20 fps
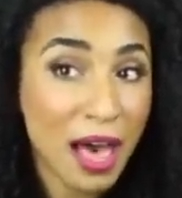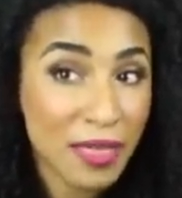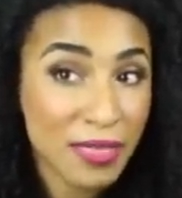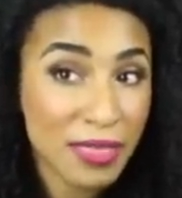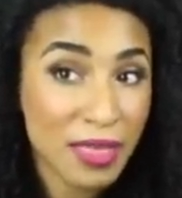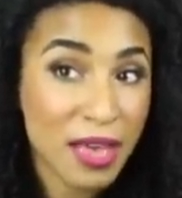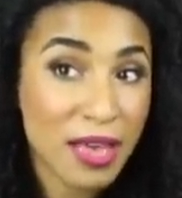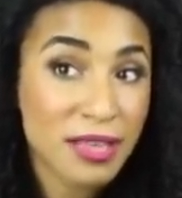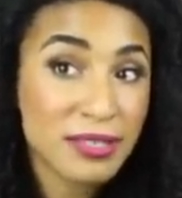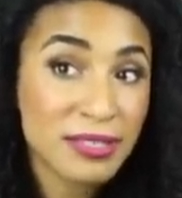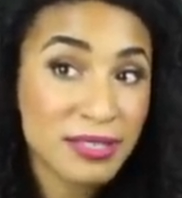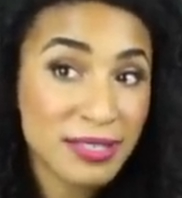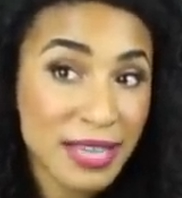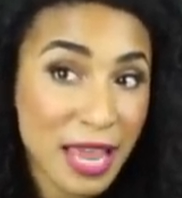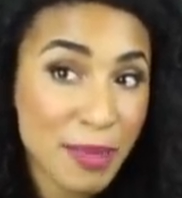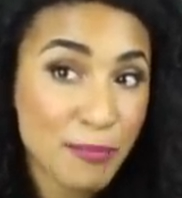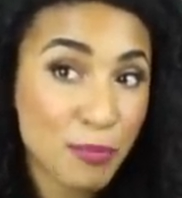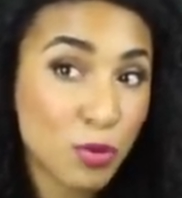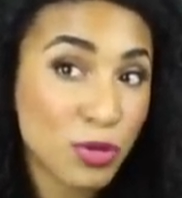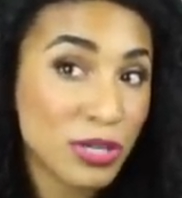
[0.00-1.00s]
other
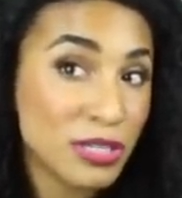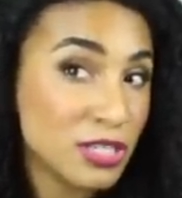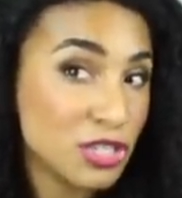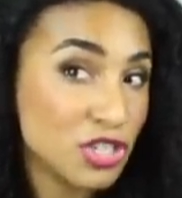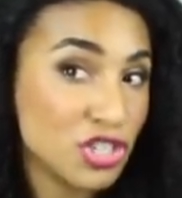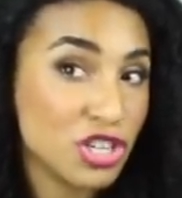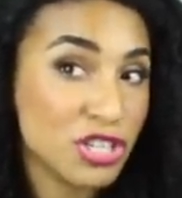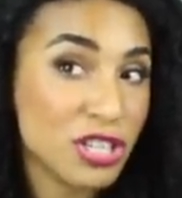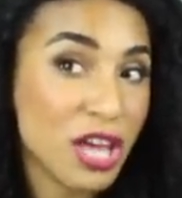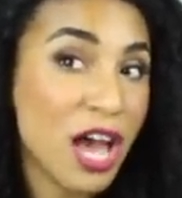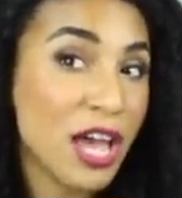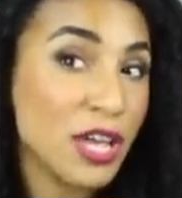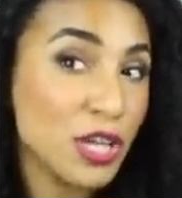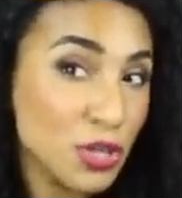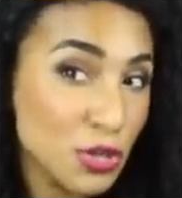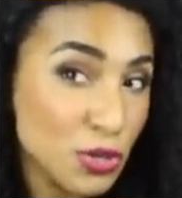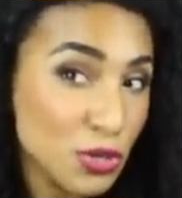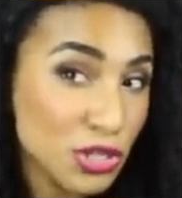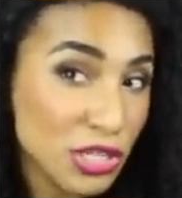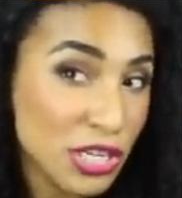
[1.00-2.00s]
staple conditioner that I
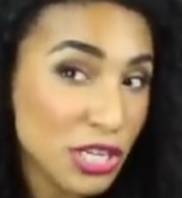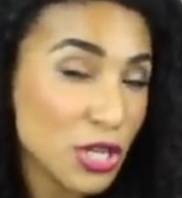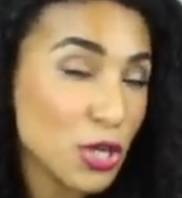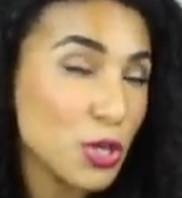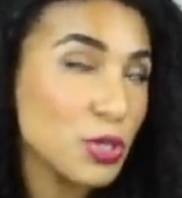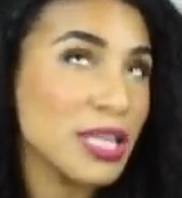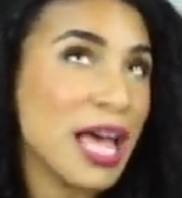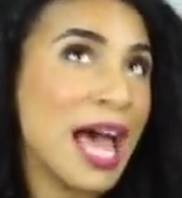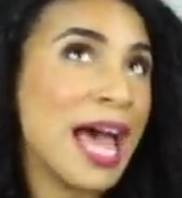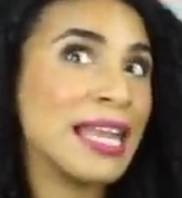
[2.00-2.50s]
usually use